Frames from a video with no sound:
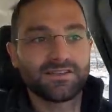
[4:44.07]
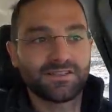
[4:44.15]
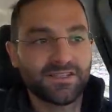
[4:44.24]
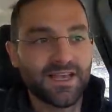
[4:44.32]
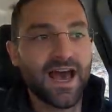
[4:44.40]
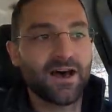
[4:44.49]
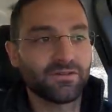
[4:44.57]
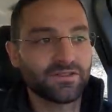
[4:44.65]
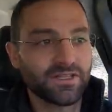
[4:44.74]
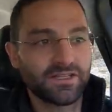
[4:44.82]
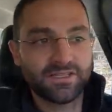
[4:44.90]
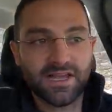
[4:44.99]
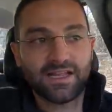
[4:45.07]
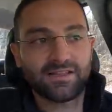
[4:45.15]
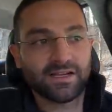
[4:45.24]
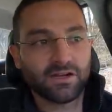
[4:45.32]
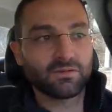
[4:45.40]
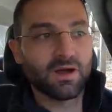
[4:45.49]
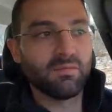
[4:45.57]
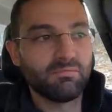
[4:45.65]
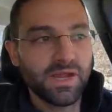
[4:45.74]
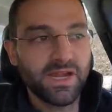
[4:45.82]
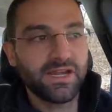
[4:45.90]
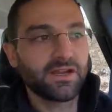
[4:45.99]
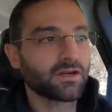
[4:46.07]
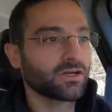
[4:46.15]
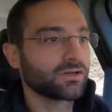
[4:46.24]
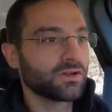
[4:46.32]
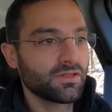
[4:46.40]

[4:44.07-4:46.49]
sounds. It's got like a, a meatier,